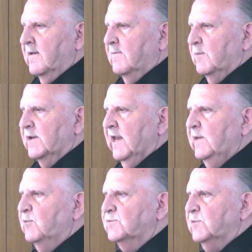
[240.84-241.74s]
but he
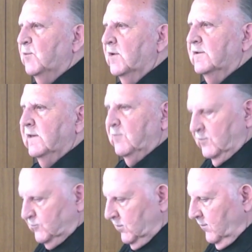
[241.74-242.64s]
was the one that was
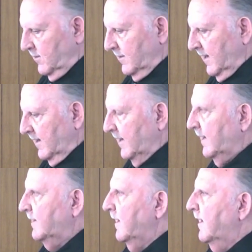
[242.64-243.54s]
doing that, and
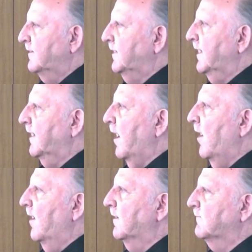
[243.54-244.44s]
then
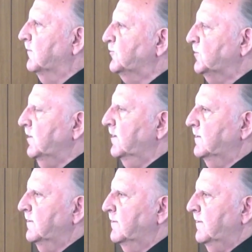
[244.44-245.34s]
all of a sudden,